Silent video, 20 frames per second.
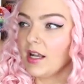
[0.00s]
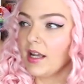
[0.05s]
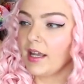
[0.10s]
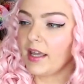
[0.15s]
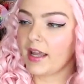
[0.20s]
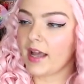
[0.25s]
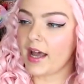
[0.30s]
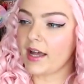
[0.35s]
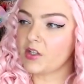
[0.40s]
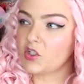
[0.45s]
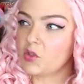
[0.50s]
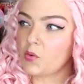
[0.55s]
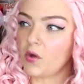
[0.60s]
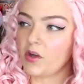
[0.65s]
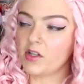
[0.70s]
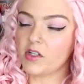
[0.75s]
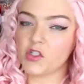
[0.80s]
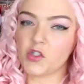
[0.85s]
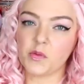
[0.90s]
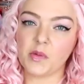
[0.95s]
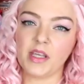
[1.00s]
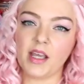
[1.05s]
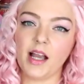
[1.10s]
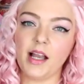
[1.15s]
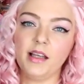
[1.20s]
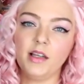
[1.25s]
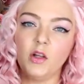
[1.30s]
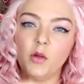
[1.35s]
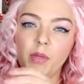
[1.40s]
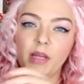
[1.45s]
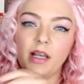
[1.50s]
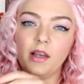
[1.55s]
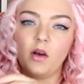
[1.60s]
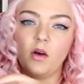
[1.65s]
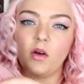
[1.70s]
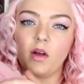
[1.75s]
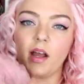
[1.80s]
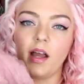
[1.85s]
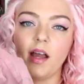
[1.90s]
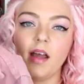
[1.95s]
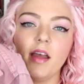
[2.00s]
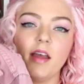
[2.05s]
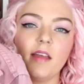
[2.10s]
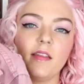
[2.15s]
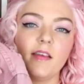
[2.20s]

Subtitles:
Like I just wanted it to be a little bit longer.